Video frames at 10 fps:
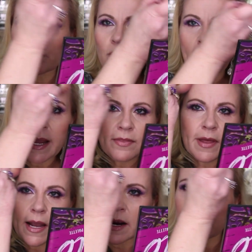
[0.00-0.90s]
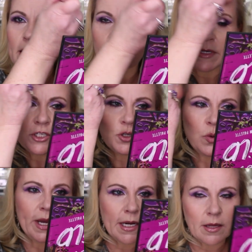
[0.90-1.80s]
right there in
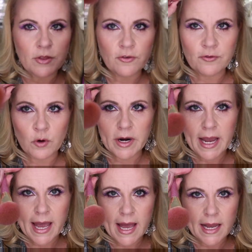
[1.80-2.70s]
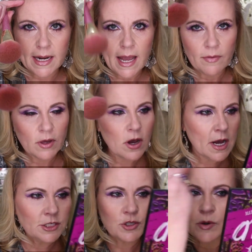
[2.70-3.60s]
between the forehead and the
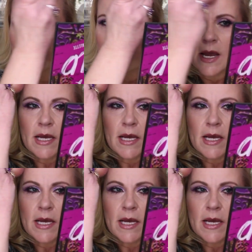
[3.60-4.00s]
contour.